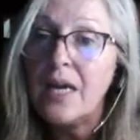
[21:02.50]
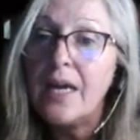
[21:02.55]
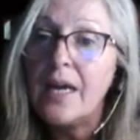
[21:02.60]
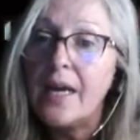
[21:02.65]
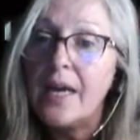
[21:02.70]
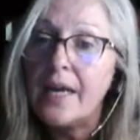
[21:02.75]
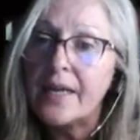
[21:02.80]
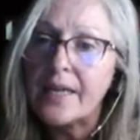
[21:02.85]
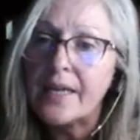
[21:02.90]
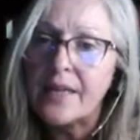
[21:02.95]

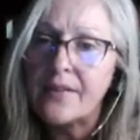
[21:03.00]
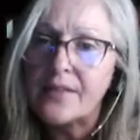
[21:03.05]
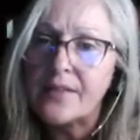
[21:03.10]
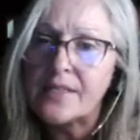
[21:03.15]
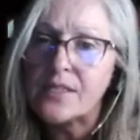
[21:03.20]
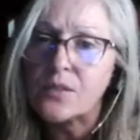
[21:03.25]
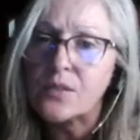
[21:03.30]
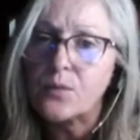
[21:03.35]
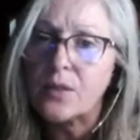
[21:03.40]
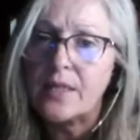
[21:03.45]
And again, this
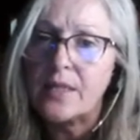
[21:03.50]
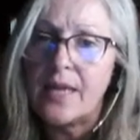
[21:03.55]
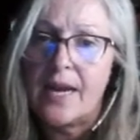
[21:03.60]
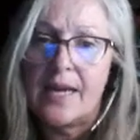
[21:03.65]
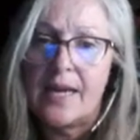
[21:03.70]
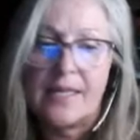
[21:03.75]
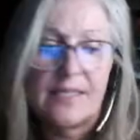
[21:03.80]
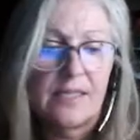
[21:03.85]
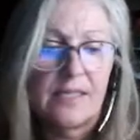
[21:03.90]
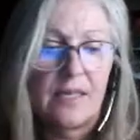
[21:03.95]
is one that
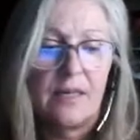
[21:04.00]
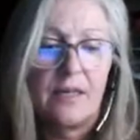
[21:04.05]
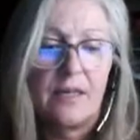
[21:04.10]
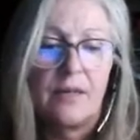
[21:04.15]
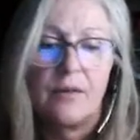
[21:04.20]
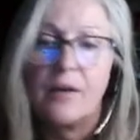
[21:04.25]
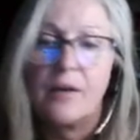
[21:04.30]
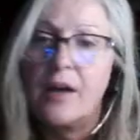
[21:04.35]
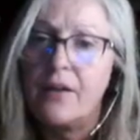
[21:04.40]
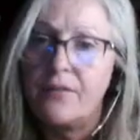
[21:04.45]
has a
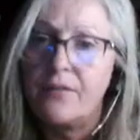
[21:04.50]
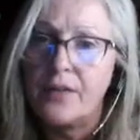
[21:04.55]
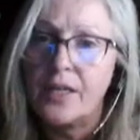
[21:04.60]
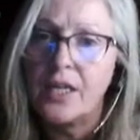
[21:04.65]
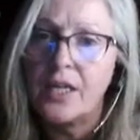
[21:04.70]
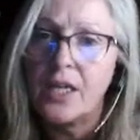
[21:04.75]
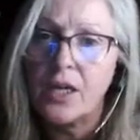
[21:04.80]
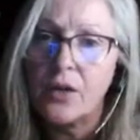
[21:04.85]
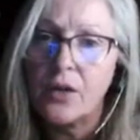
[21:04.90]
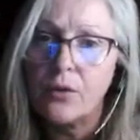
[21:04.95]

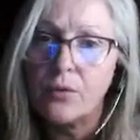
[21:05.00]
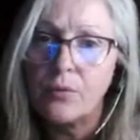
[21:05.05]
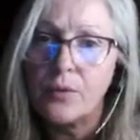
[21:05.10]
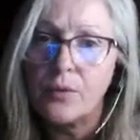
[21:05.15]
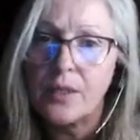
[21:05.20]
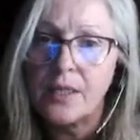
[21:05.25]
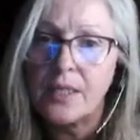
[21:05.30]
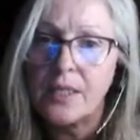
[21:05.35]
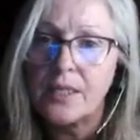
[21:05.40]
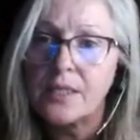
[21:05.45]
video
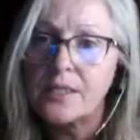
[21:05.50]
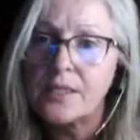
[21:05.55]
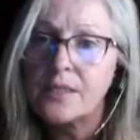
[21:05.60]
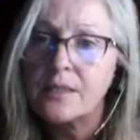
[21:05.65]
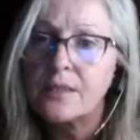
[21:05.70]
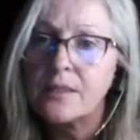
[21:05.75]
with it.